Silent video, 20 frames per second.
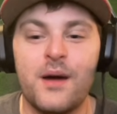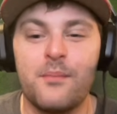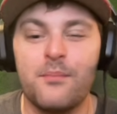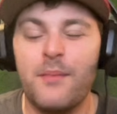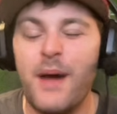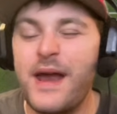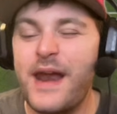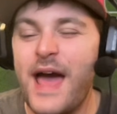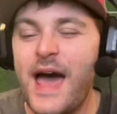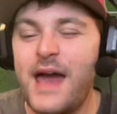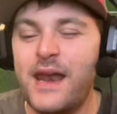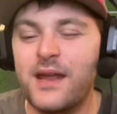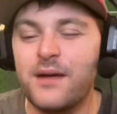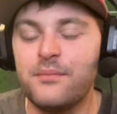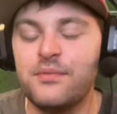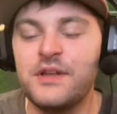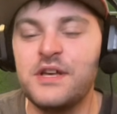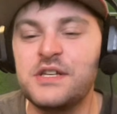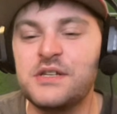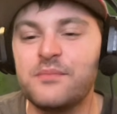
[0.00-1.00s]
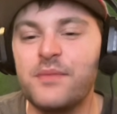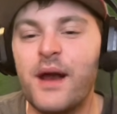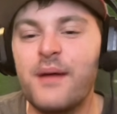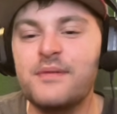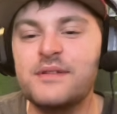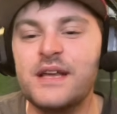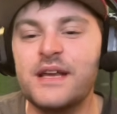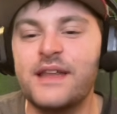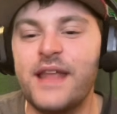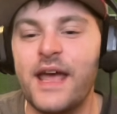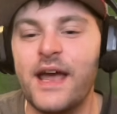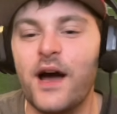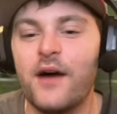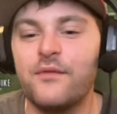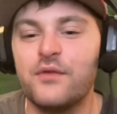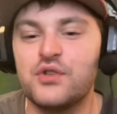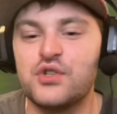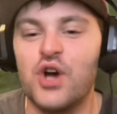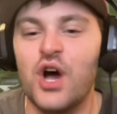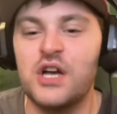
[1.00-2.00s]
Might have had a completion, but I was going to take
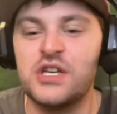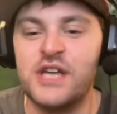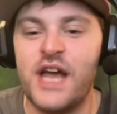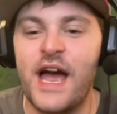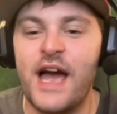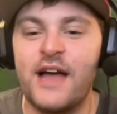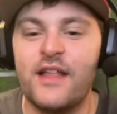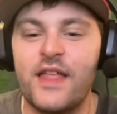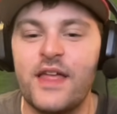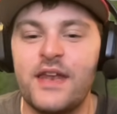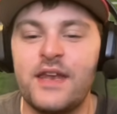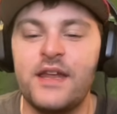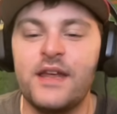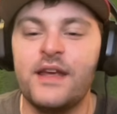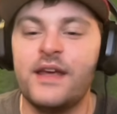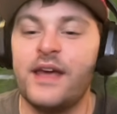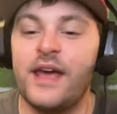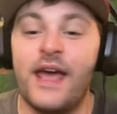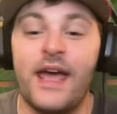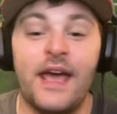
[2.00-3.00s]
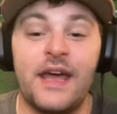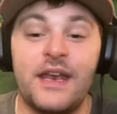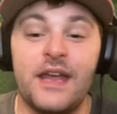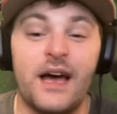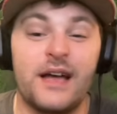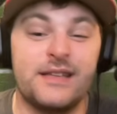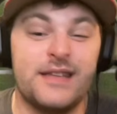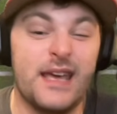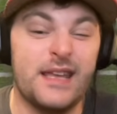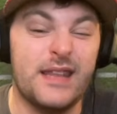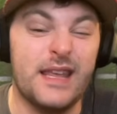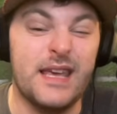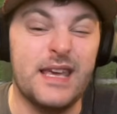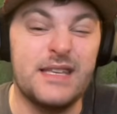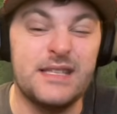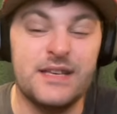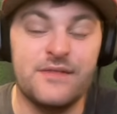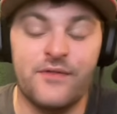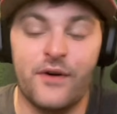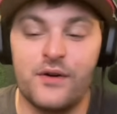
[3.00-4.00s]
off with Josh Allen and take the
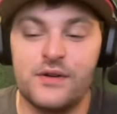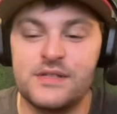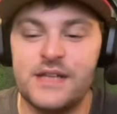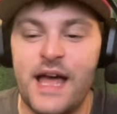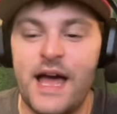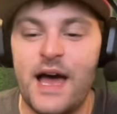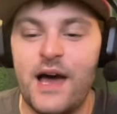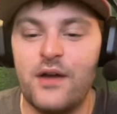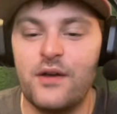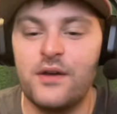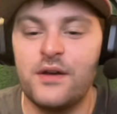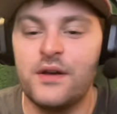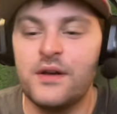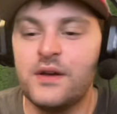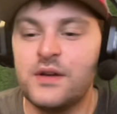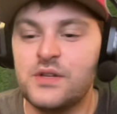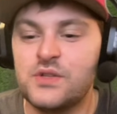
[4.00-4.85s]
easy first down.